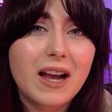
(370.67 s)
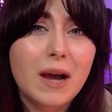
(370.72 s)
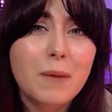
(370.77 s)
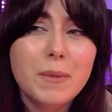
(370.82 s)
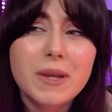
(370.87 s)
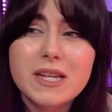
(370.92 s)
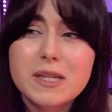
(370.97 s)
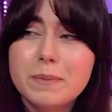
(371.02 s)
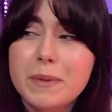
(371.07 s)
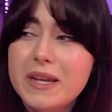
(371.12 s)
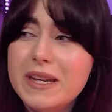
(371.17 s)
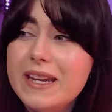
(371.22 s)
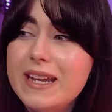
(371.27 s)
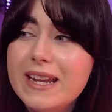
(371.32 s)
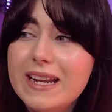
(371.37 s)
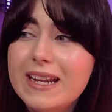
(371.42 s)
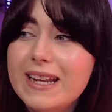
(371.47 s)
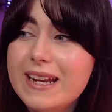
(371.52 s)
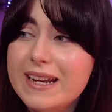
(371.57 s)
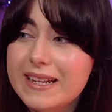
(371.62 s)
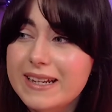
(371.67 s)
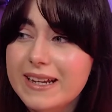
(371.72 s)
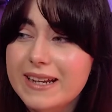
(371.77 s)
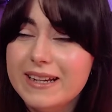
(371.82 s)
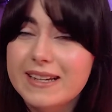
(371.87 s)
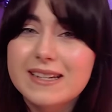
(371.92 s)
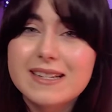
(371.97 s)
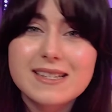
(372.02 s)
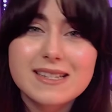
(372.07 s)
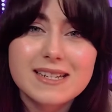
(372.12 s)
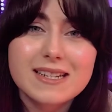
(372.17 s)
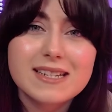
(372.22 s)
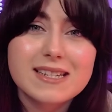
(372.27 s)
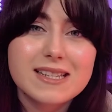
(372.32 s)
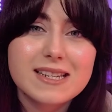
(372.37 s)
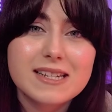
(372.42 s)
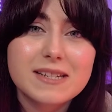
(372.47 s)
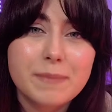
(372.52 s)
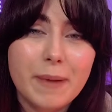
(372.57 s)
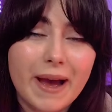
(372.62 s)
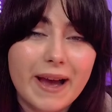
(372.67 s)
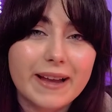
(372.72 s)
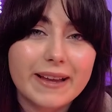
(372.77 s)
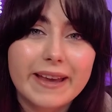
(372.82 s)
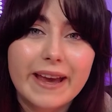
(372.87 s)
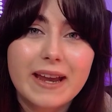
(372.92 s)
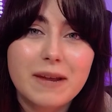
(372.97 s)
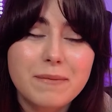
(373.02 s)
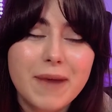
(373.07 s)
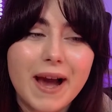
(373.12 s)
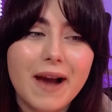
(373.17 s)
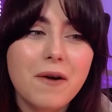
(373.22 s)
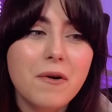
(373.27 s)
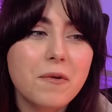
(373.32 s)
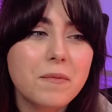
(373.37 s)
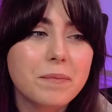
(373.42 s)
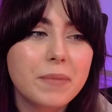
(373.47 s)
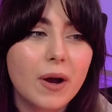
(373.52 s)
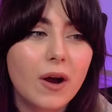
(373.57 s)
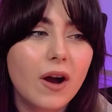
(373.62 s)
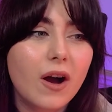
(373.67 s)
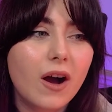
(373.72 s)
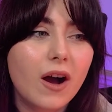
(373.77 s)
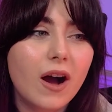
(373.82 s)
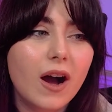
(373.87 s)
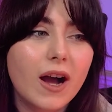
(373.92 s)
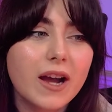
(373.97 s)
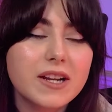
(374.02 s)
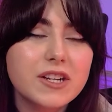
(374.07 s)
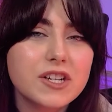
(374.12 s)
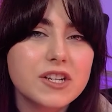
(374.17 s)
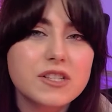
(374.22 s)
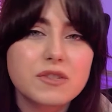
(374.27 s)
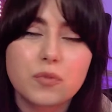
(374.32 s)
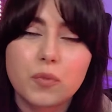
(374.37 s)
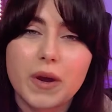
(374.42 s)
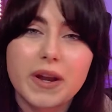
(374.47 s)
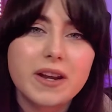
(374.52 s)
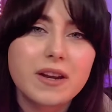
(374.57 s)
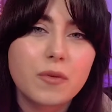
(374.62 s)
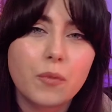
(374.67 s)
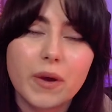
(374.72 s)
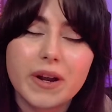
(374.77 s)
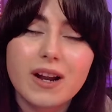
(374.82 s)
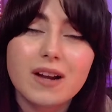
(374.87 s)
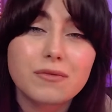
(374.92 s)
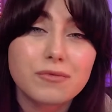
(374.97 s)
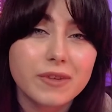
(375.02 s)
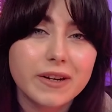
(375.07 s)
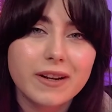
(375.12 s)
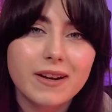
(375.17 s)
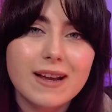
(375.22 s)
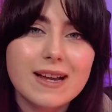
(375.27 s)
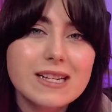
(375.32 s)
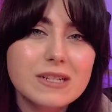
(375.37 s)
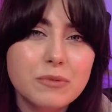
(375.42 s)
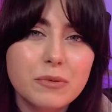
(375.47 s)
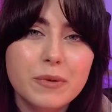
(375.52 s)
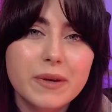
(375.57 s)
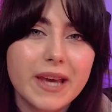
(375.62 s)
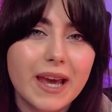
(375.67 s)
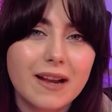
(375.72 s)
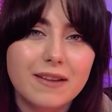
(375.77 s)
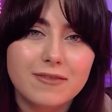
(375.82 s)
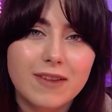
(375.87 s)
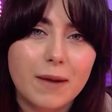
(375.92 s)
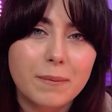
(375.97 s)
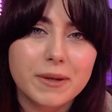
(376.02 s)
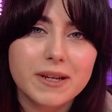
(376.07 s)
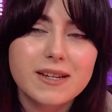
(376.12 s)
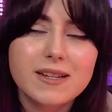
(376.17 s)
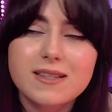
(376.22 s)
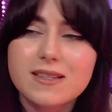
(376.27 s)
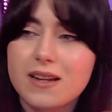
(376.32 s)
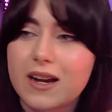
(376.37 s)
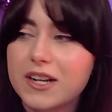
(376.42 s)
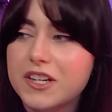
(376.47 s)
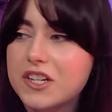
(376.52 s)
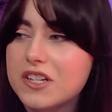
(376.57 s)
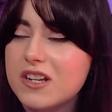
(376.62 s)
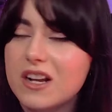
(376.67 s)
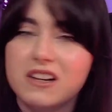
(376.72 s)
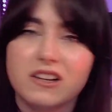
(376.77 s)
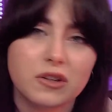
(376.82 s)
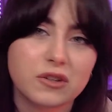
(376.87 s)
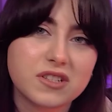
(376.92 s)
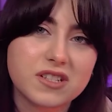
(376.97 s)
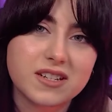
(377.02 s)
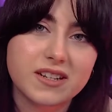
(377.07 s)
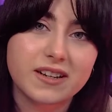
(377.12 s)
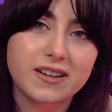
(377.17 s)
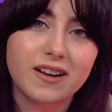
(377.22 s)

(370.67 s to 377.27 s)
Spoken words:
mean, it's been nearly a year since this pack came out, but when I realized we were getting rabbits, I lost it.